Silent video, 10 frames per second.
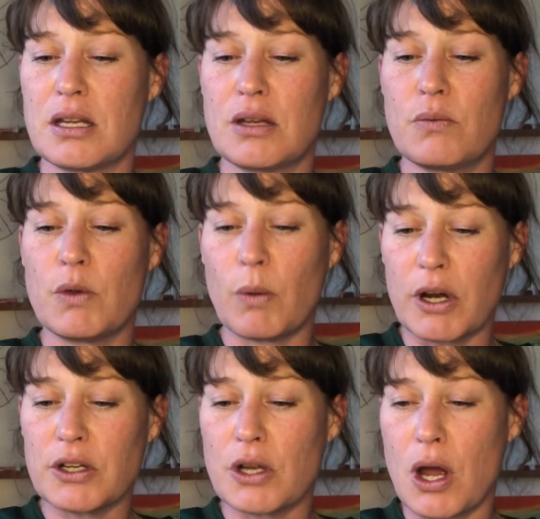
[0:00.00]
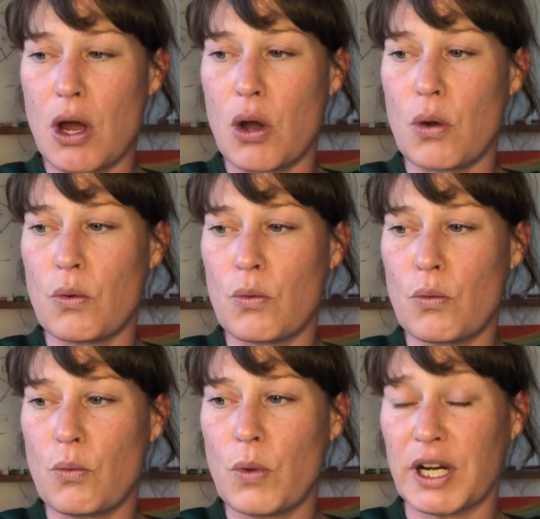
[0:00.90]
we want to know,
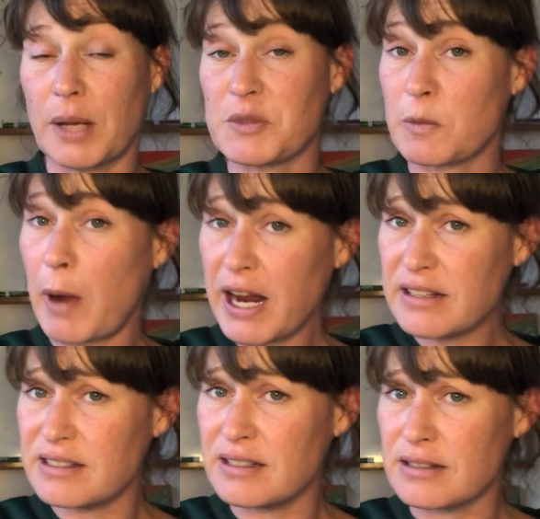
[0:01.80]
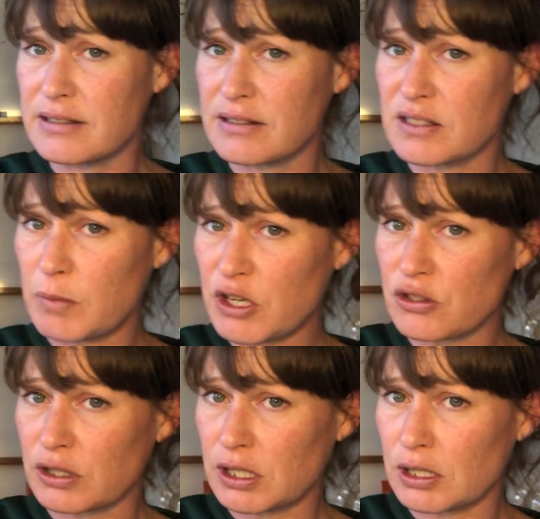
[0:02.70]
when it comes to Pisces,
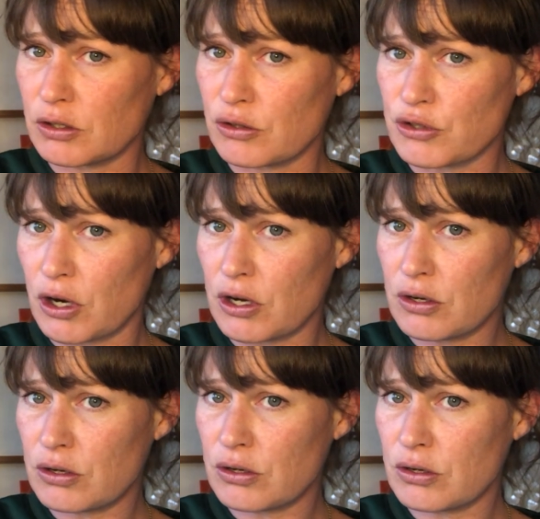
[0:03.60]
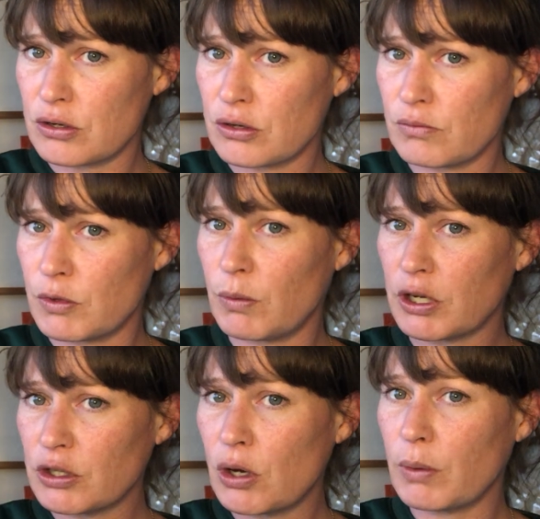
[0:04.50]
especially in your chart, we
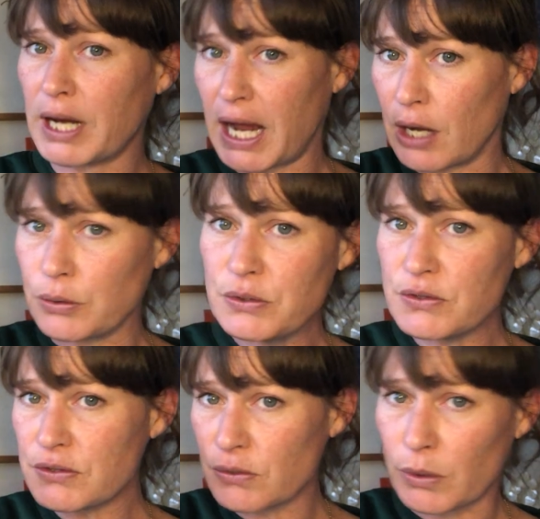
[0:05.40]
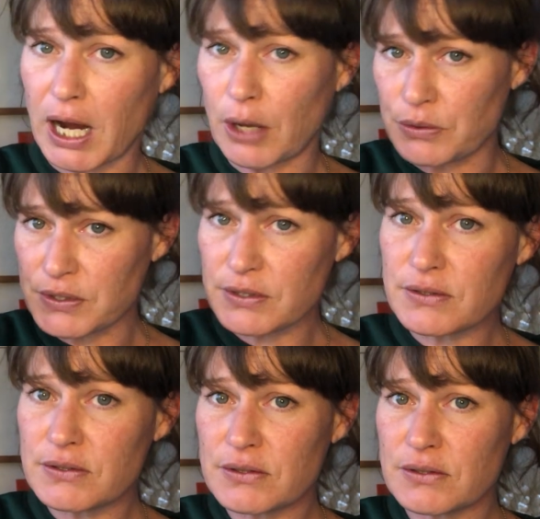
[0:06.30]
want to know what house or houses
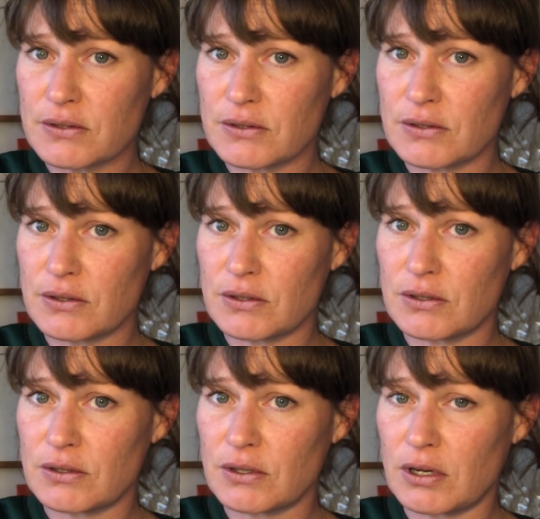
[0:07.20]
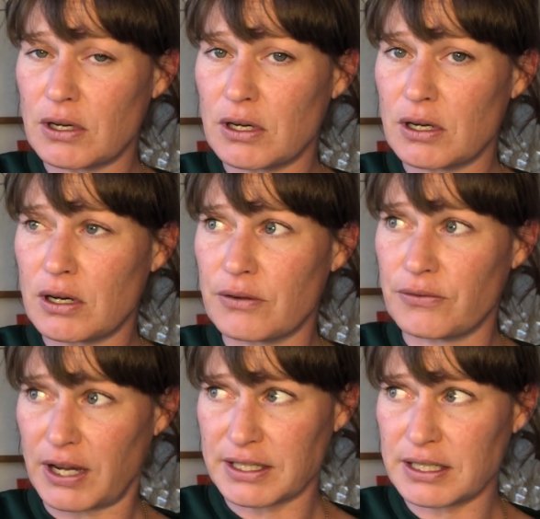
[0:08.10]
are
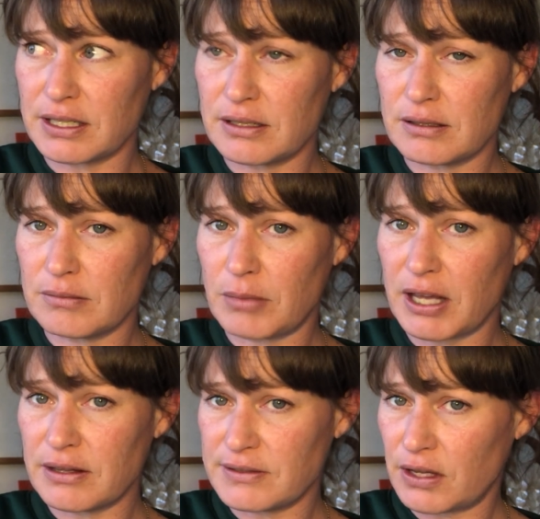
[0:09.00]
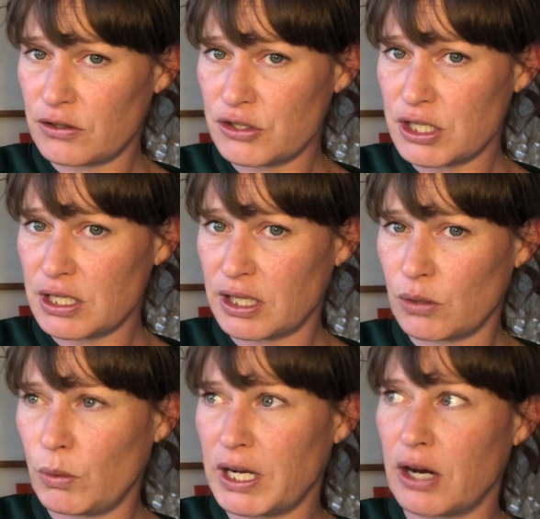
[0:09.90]
affected by this energy, like
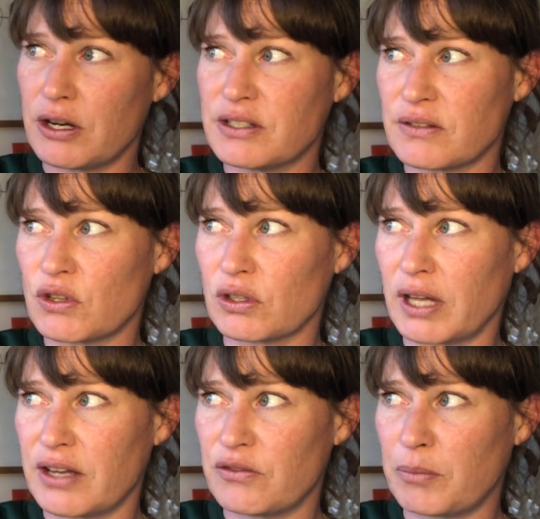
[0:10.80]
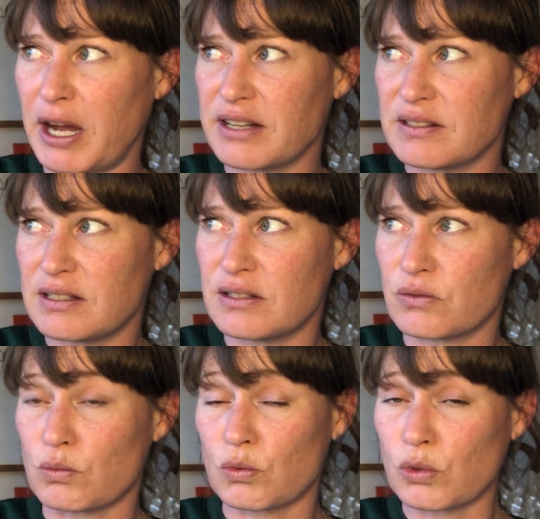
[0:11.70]
what areas of your life Pisces
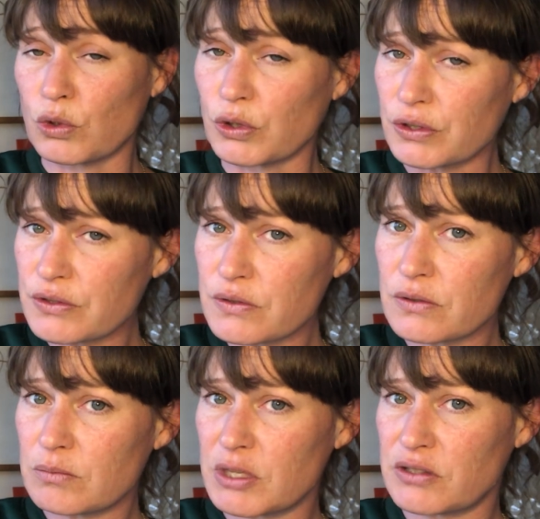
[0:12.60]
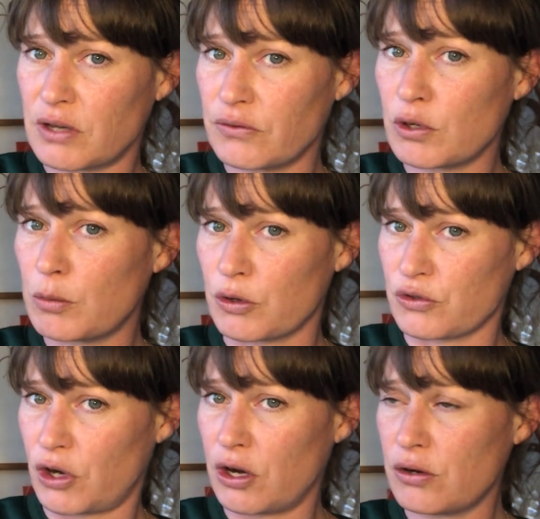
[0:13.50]
rules based off your birth
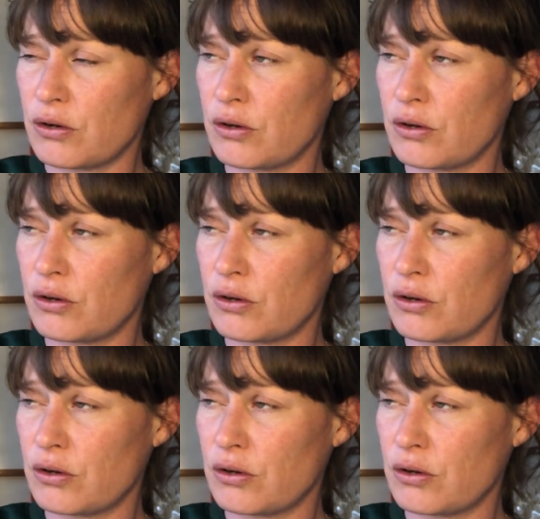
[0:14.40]
chart,